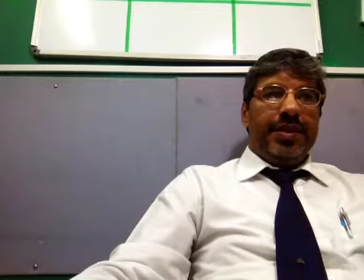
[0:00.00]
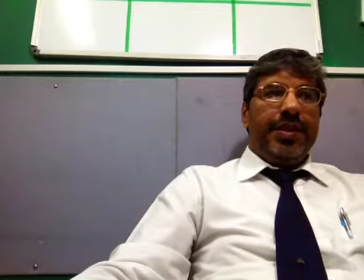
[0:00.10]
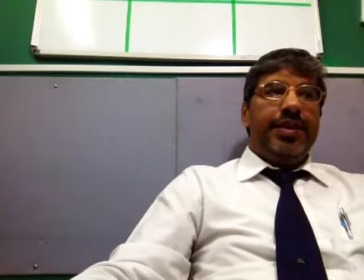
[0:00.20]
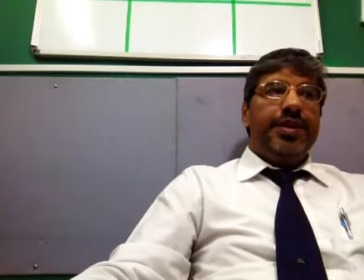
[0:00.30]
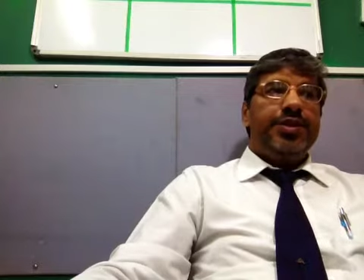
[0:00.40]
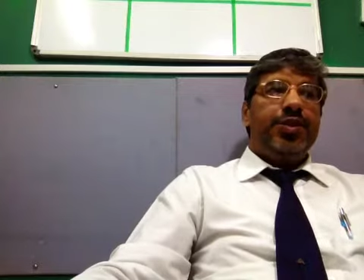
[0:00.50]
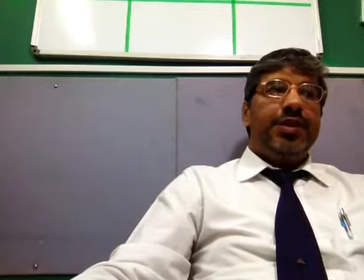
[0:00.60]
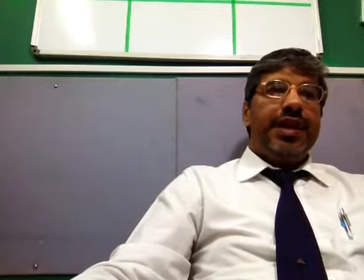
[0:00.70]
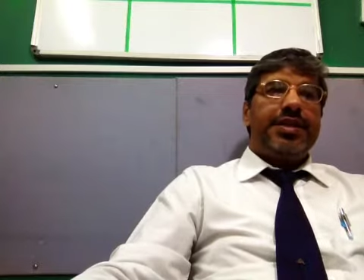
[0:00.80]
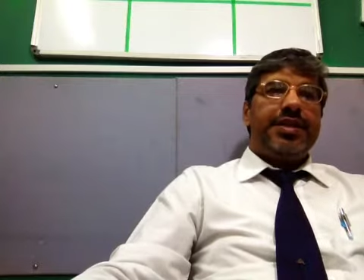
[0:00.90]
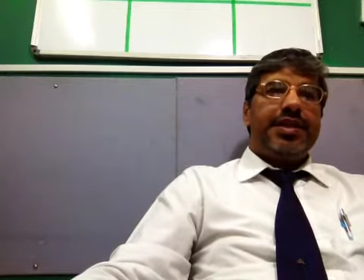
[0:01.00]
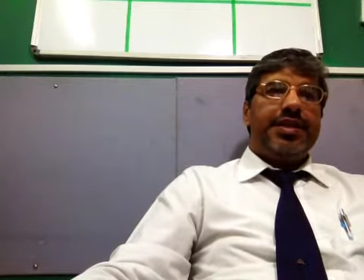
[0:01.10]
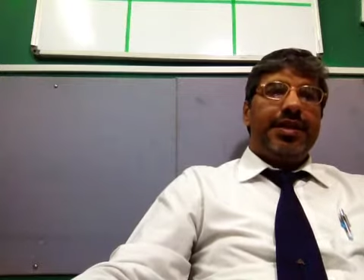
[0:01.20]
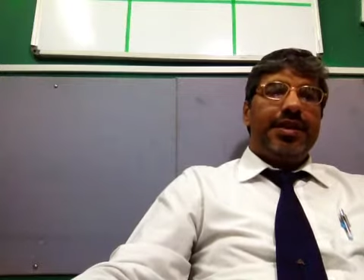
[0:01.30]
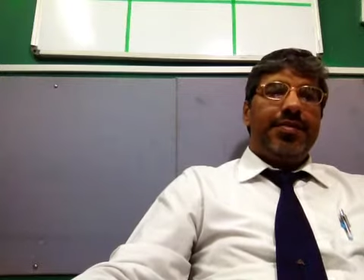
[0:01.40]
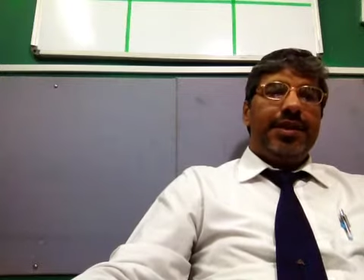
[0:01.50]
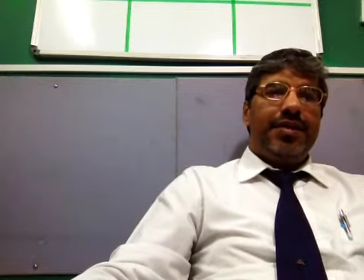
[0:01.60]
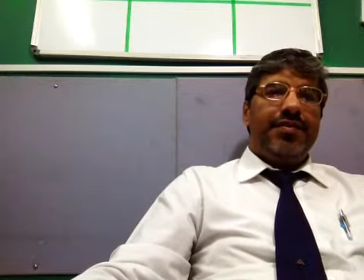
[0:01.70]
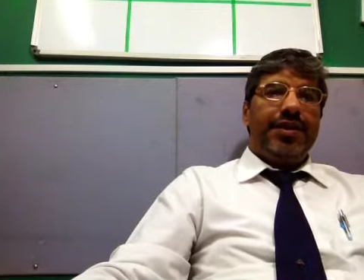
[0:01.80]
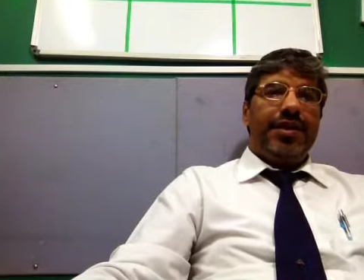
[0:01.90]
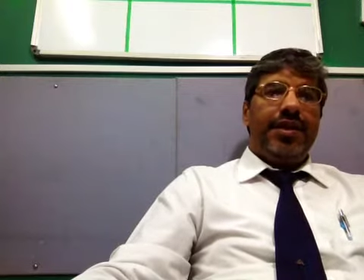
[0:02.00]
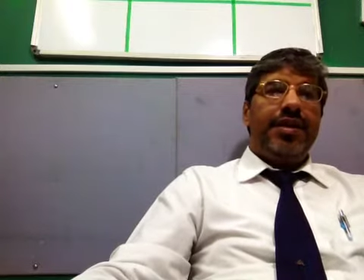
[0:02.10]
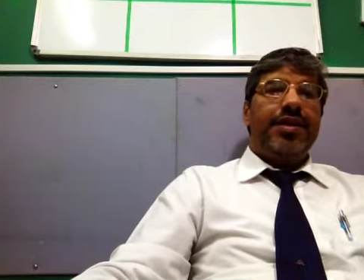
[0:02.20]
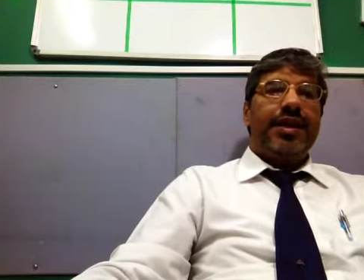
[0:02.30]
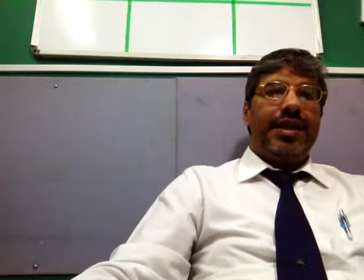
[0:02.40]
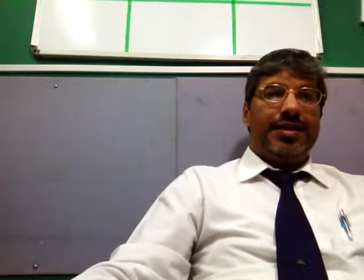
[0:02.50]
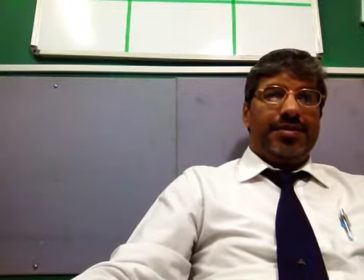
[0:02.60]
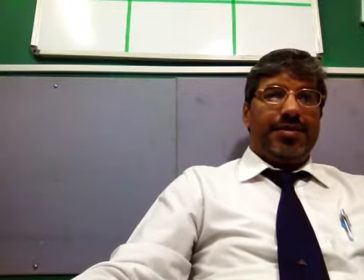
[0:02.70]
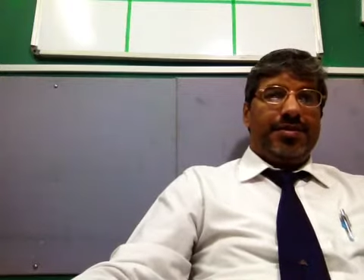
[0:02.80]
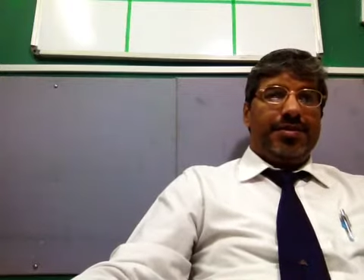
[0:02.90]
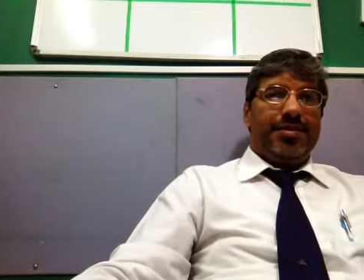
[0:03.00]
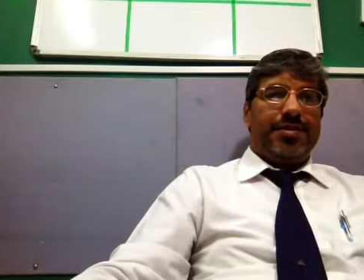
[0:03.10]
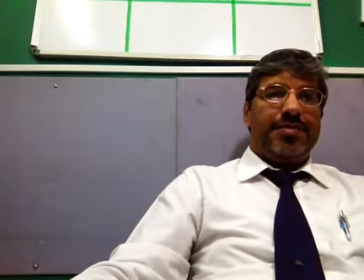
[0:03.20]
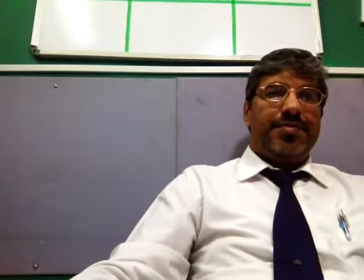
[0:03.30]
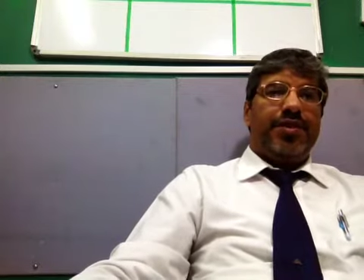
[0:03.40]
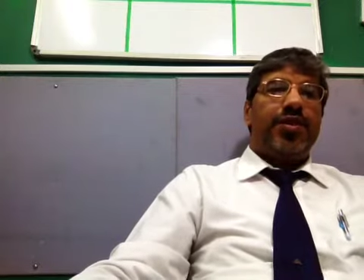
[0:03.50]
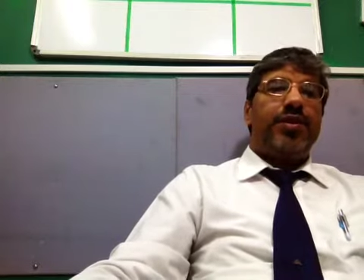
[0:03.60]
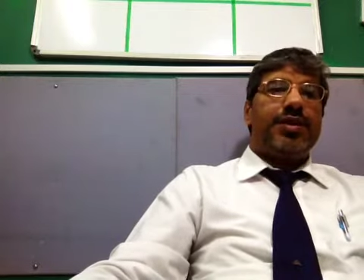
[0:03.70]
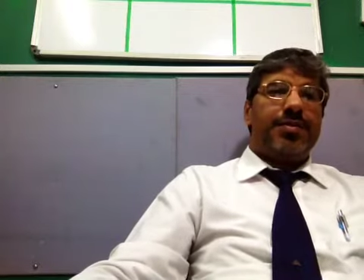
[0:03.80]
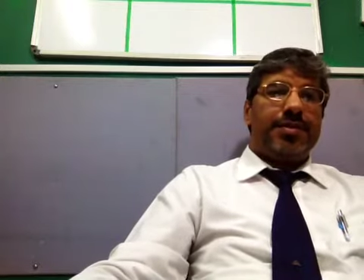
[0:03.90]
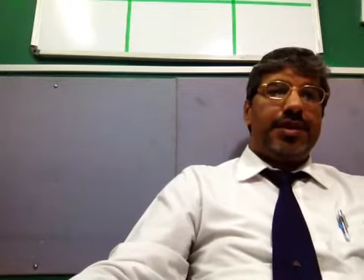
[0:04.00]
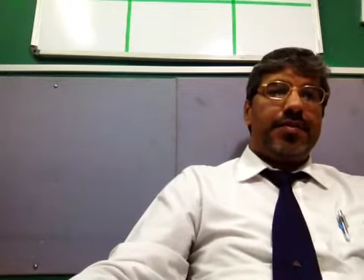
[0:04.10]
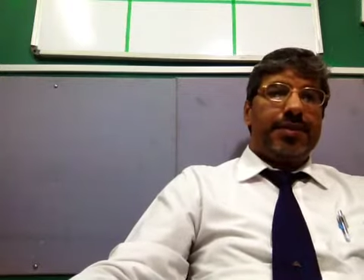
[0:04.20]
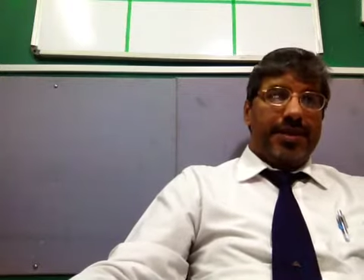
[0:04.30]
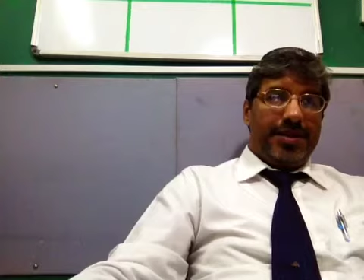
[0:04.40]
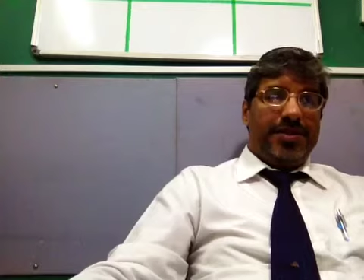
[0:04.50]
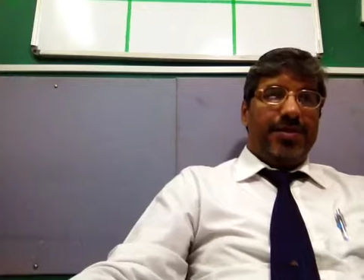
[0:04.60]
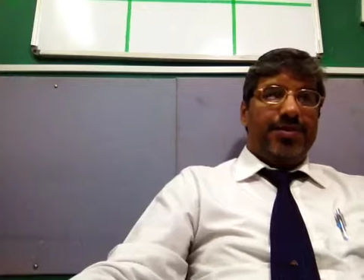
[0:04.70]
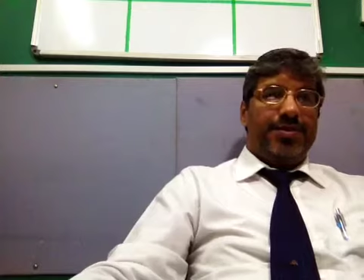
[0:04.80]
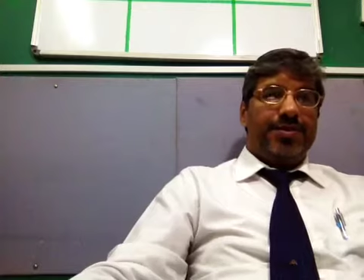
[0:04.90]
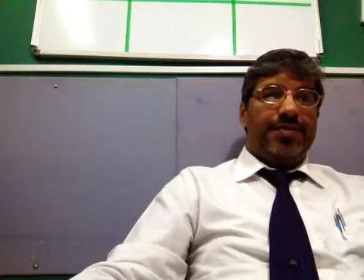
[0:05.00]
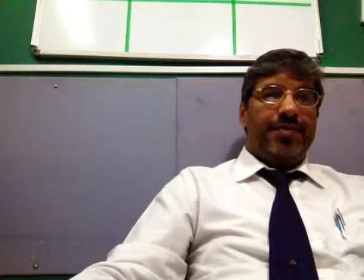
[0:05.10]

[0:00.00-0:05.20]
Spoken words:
Then there should be exchange agreement with the clients also, or some third parties also.